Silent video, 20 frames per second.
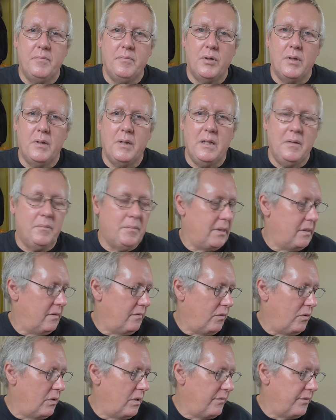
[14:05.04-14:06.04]
put a little bit
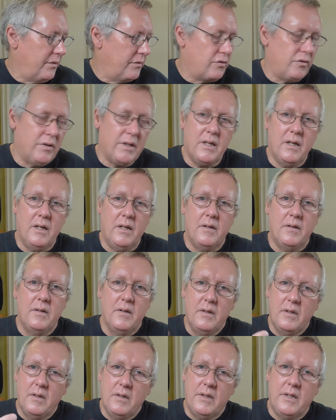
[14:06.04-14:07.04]
of oil on the trigger,
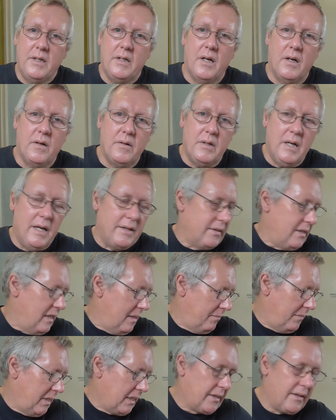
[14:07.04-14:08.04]
you know, and the
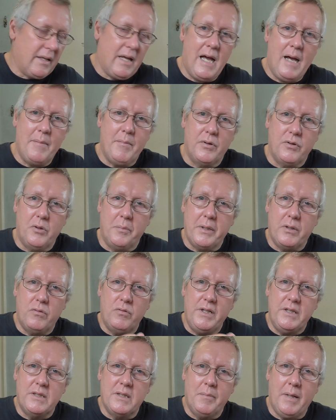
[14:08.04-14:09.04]
back of the hammer. Normally
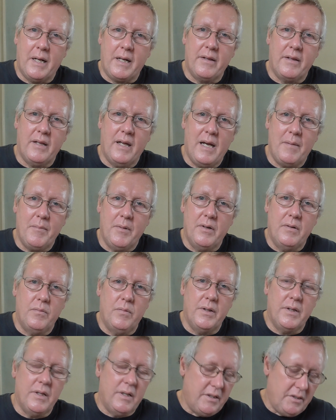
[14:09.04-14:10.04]
grease the back of the hammer
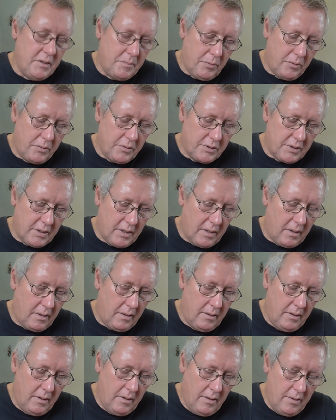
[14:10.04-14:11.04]
where the hinge points are.
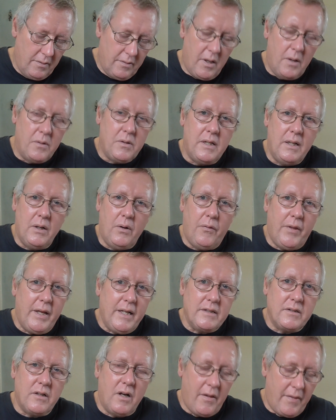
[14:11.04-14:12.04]
Those little
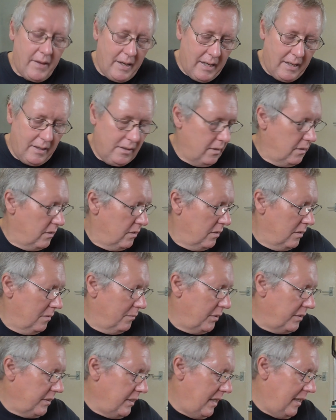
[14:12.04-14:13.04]
things like that.
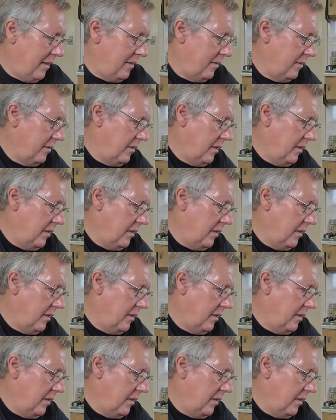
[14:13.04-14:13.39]
But yeah,